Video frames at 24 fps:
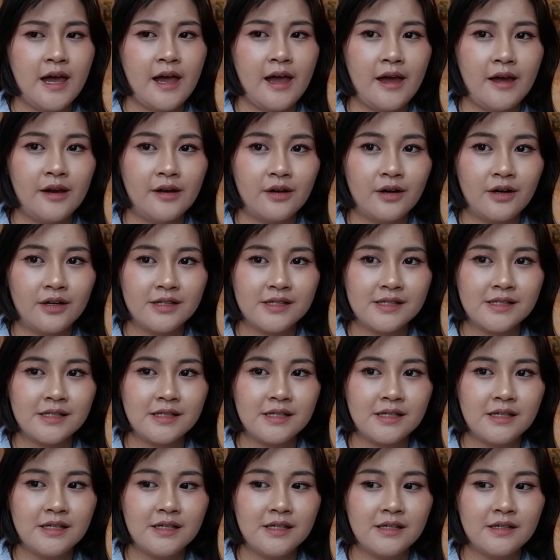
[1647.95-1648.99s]
And
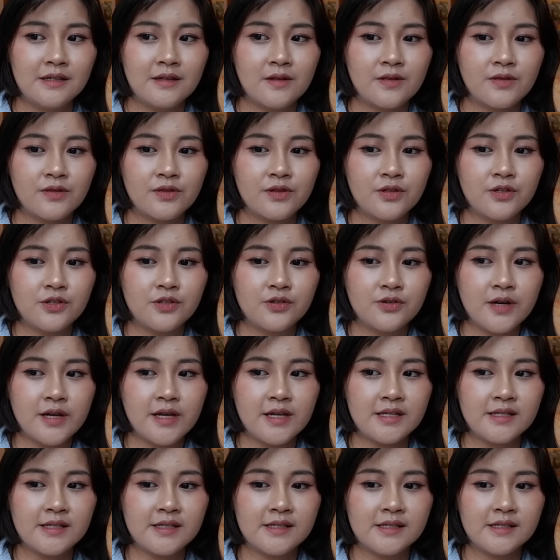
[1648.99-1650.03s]
honestly, the
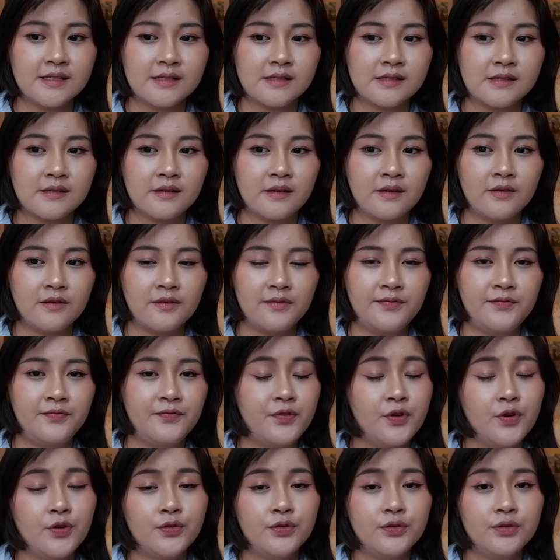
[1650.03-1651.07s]
drinks, the
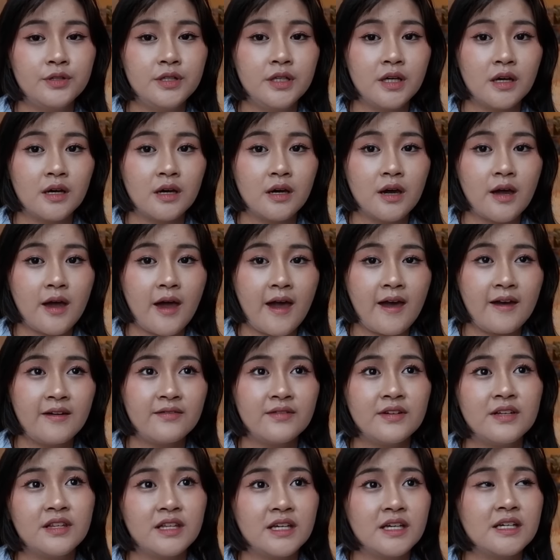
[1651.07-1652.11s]
food,
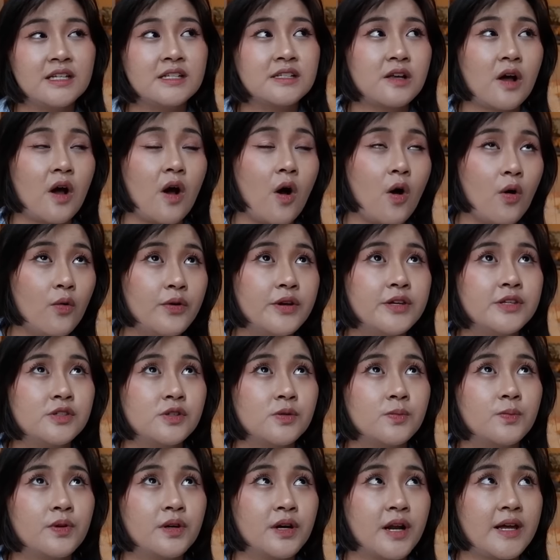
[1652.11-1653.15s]
everything is always
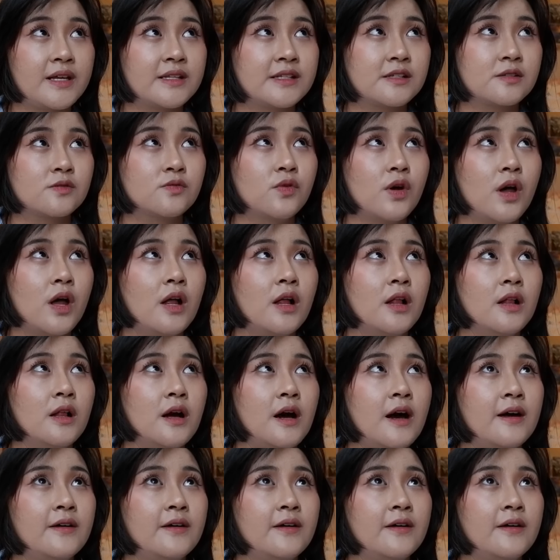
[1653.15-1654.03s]
super nice as well.